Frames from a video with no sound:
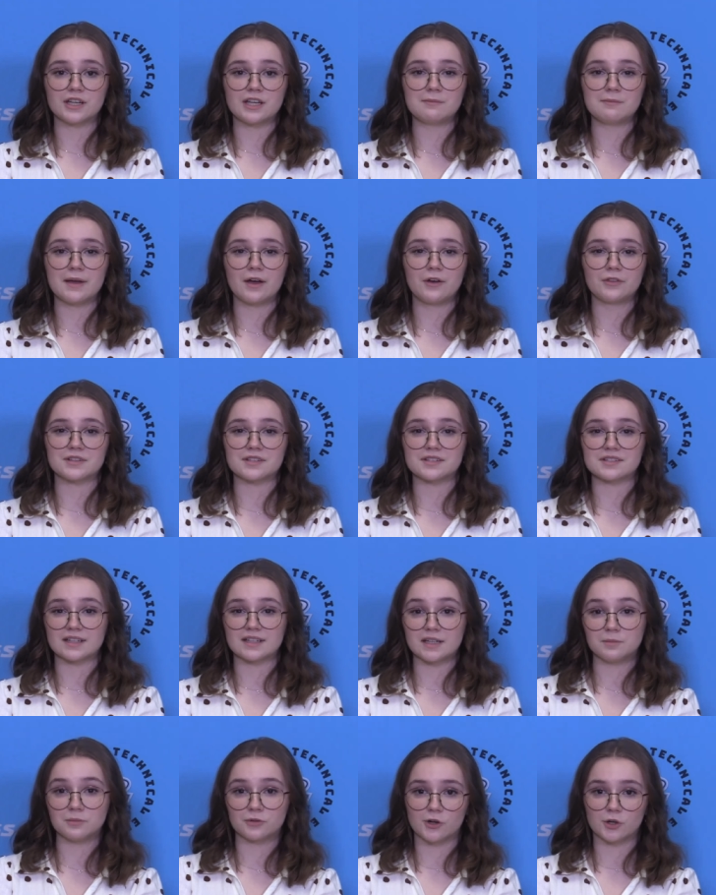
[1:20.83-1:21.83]
email the
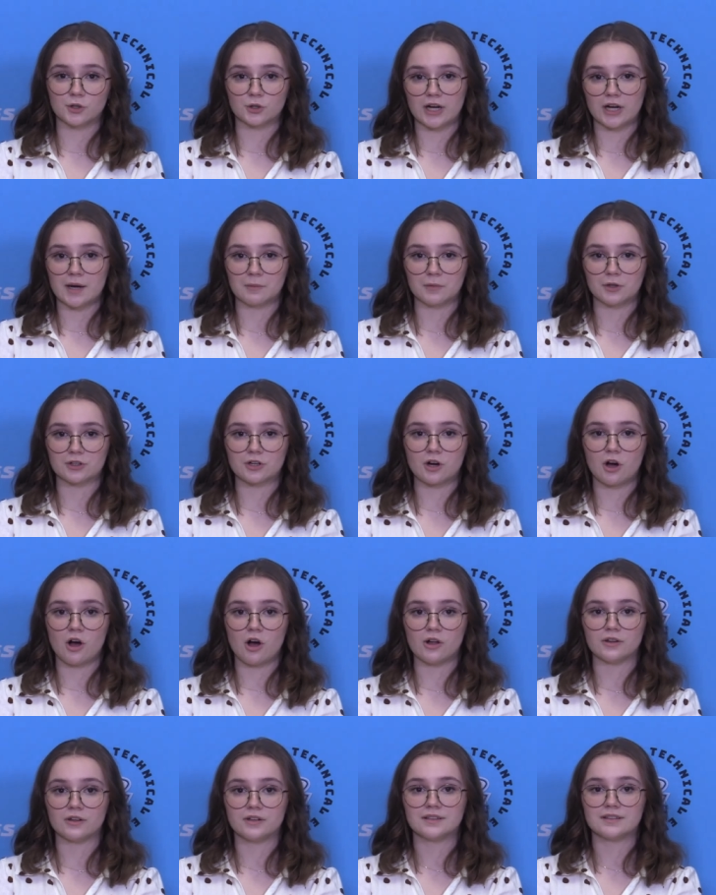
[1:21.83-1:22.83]
study program or
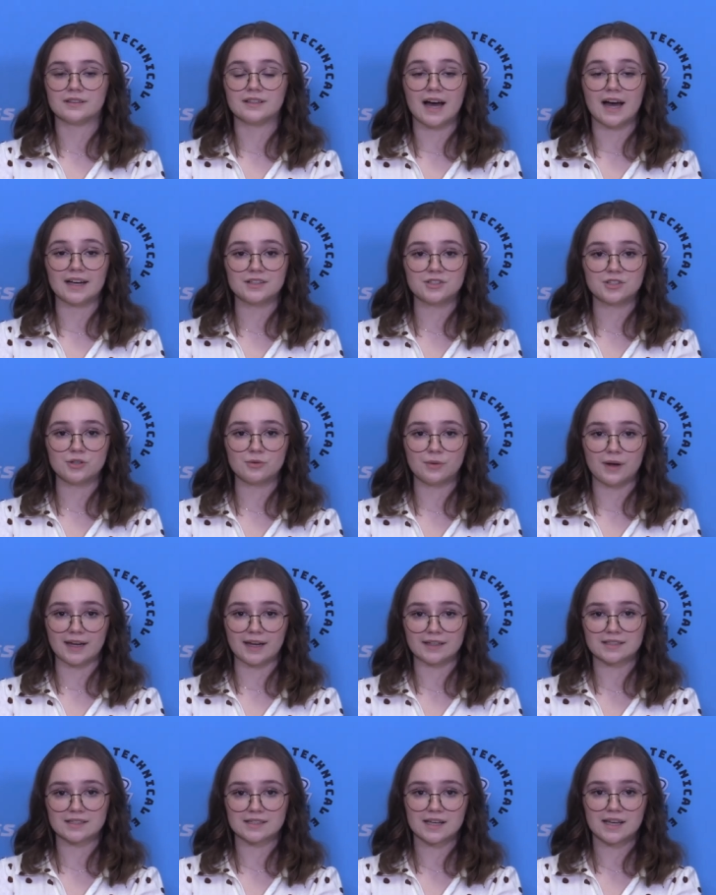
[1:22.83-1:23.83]
call
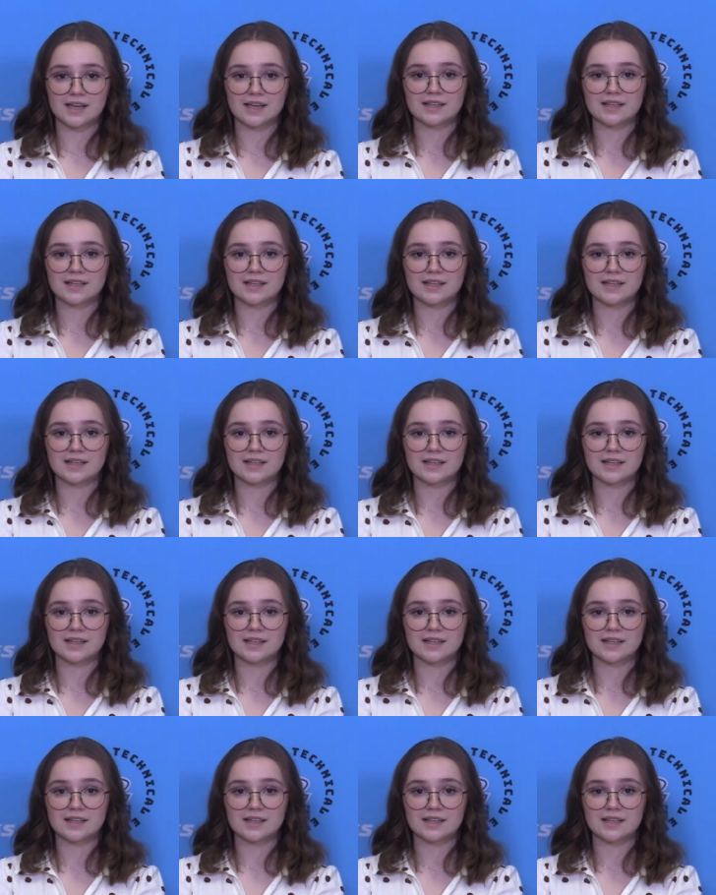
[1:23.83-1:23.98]
928-